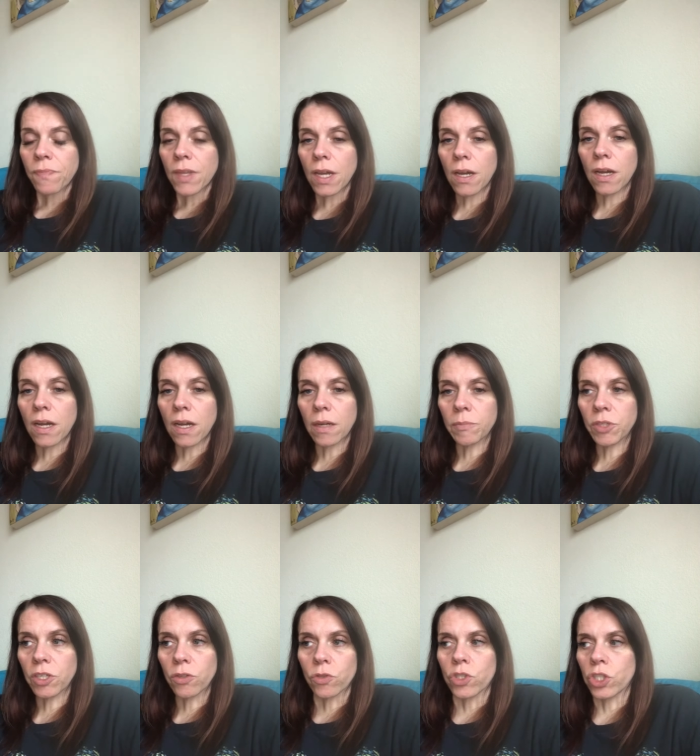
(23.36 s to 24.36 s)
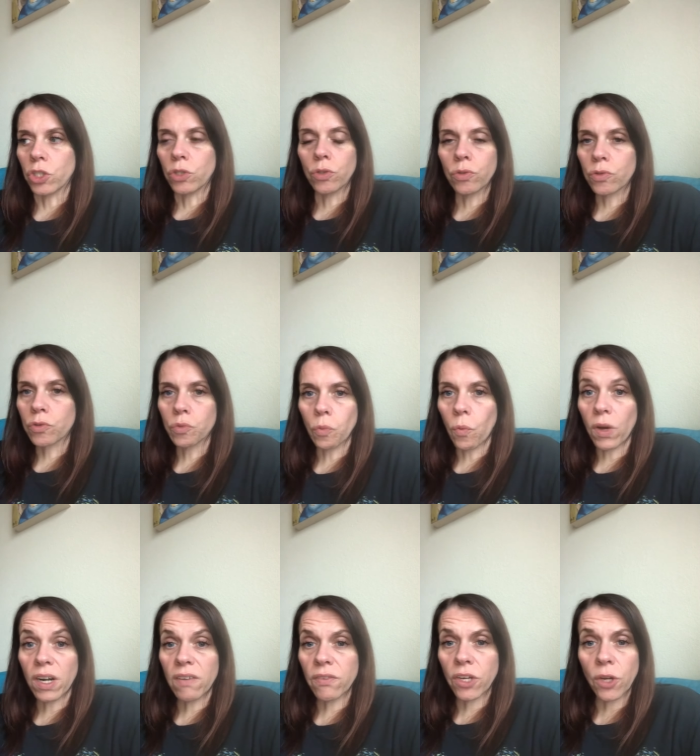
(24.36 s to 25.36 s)
um, you know, to use
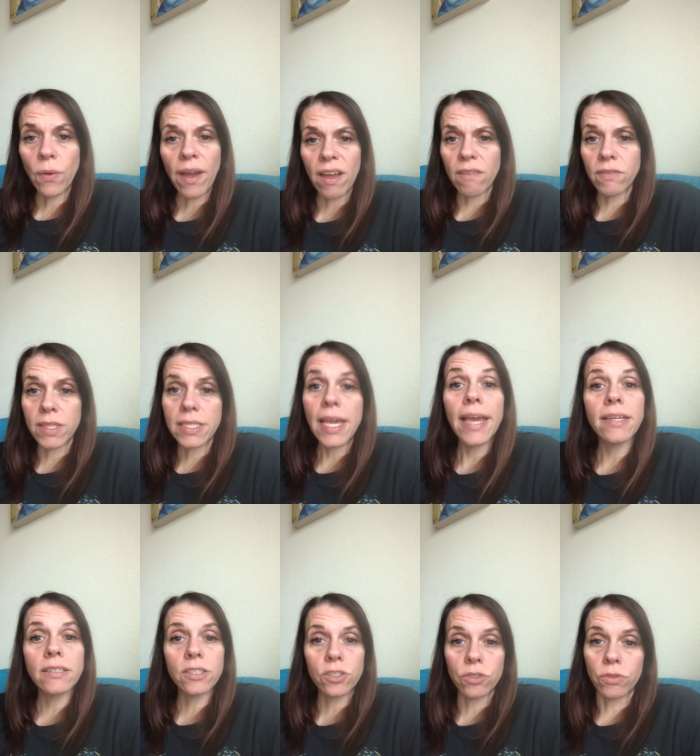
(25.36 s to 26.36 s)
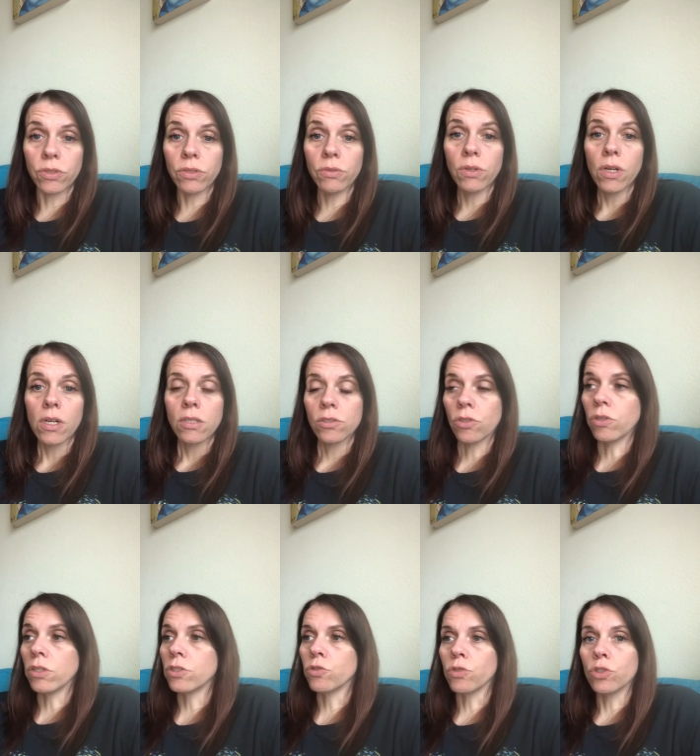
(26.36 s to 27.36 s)
whatever you have that's handy to you. So you
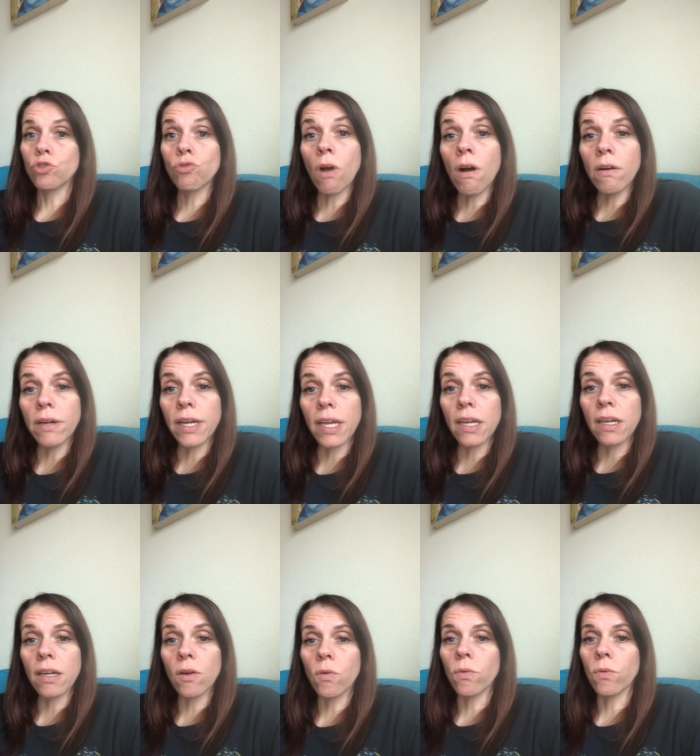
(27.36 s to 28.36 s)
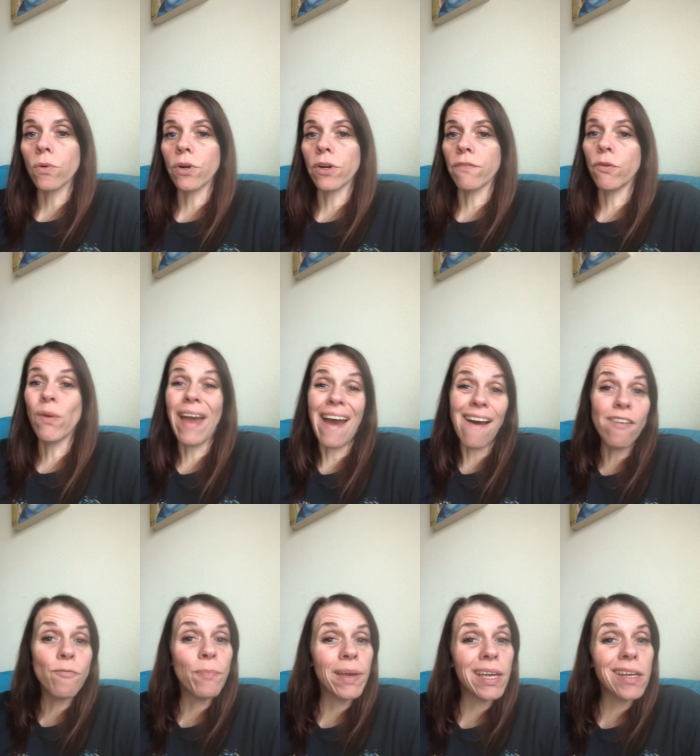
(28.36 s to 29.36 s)
can do a drawing, or if you
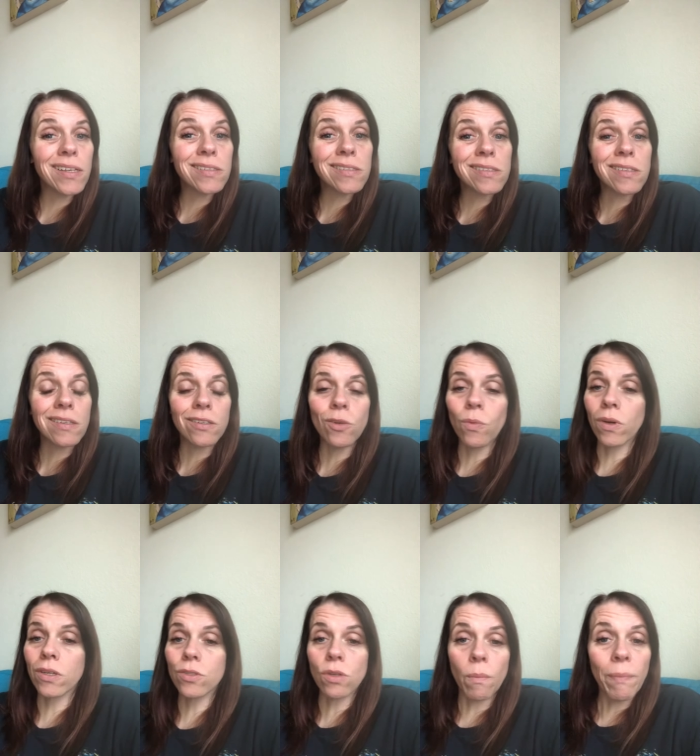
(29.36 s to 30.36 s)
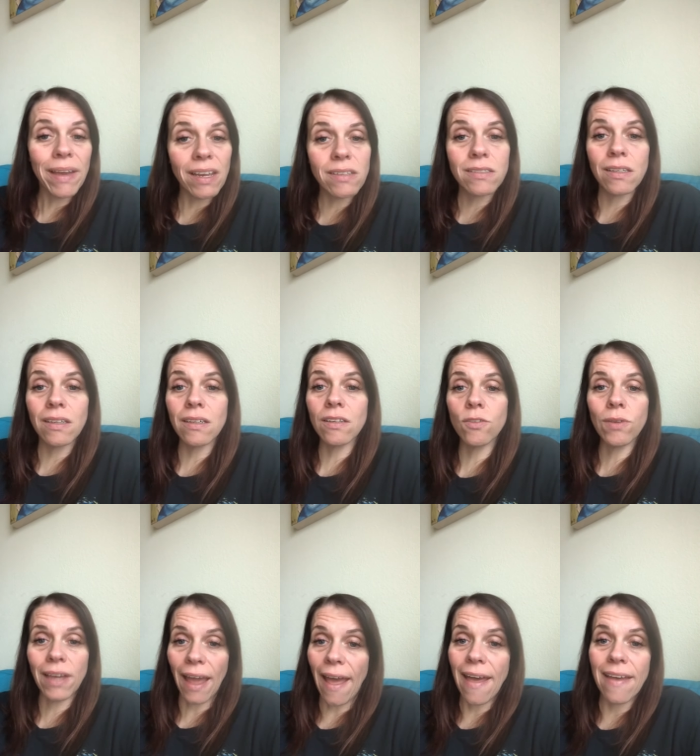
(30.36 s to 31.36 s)
have paints and you want to do a painting, you
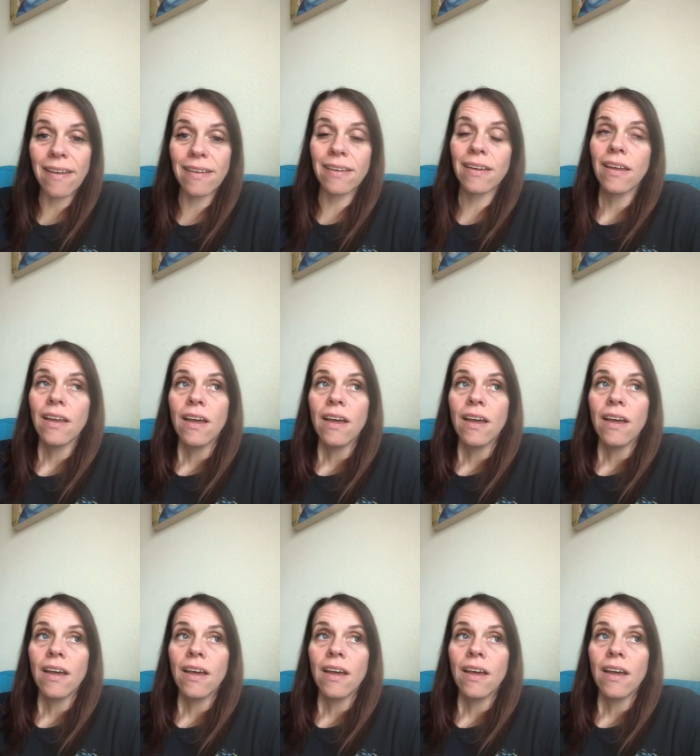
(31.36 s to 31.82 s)
can.